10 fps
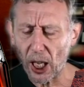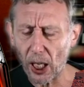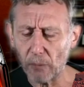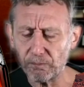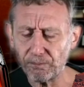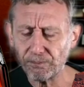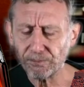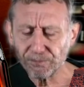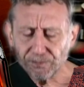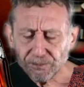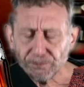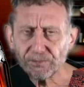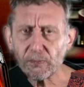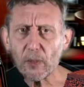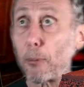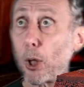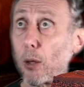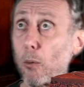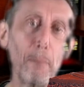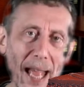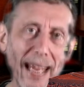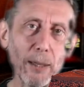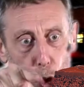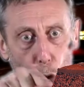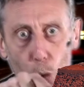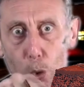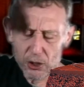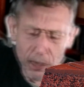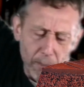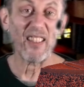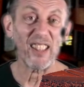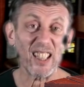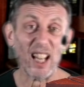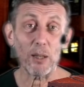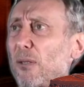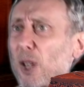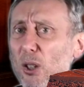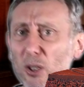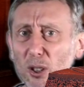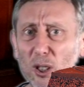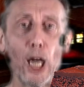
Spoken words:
I'm gonna pay you some other day. I've got to